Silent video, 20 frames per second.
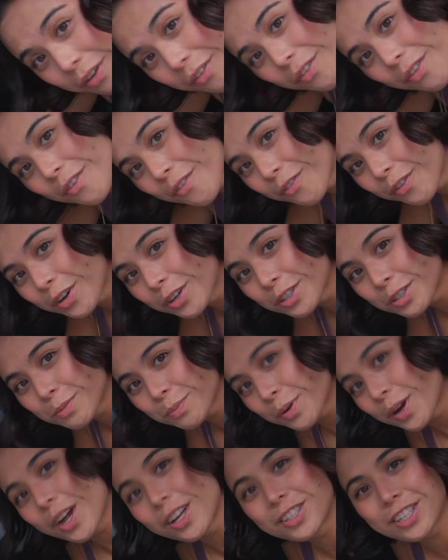of the first
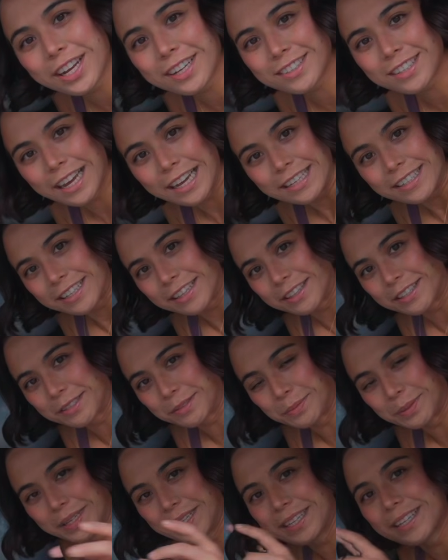projects I did
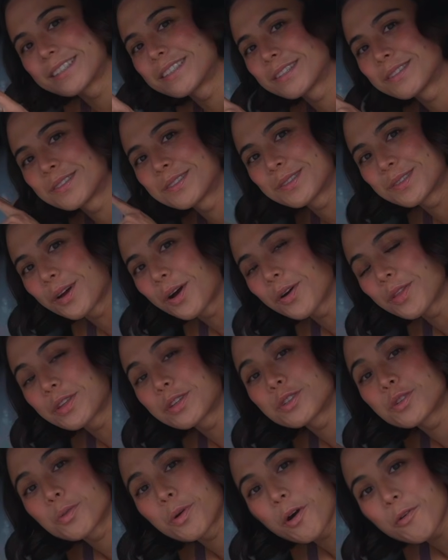this week is install
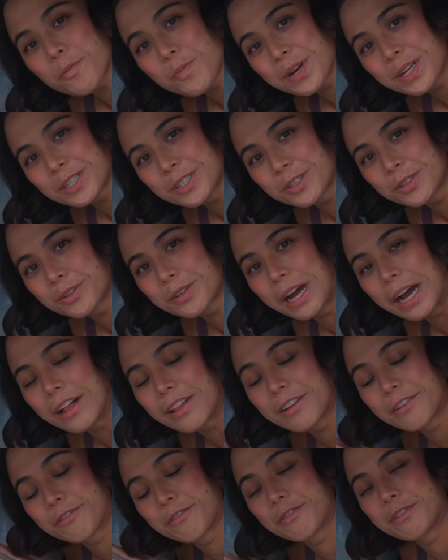this 12.2
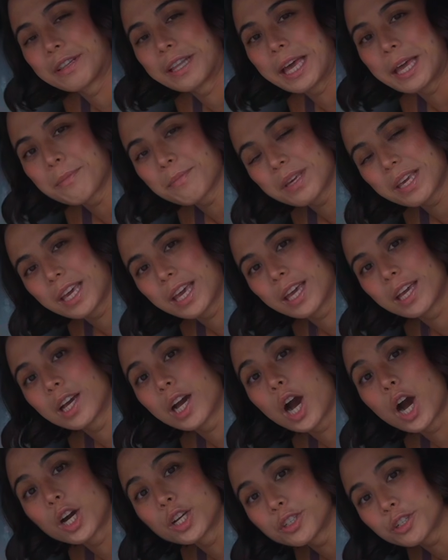gallon Flame King
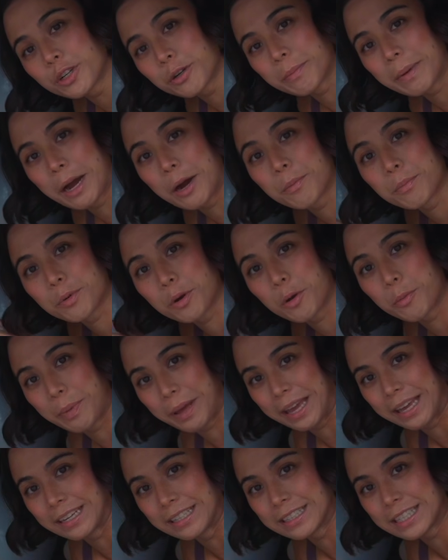Undermount
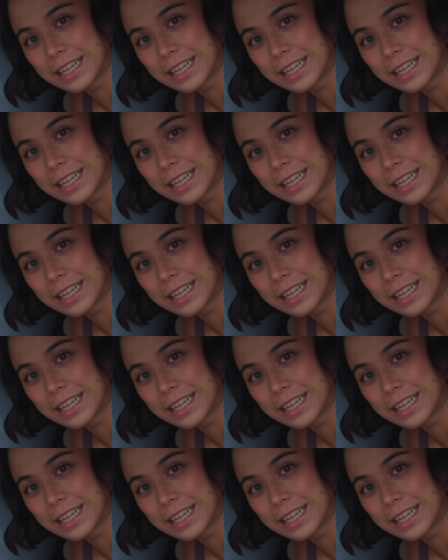propane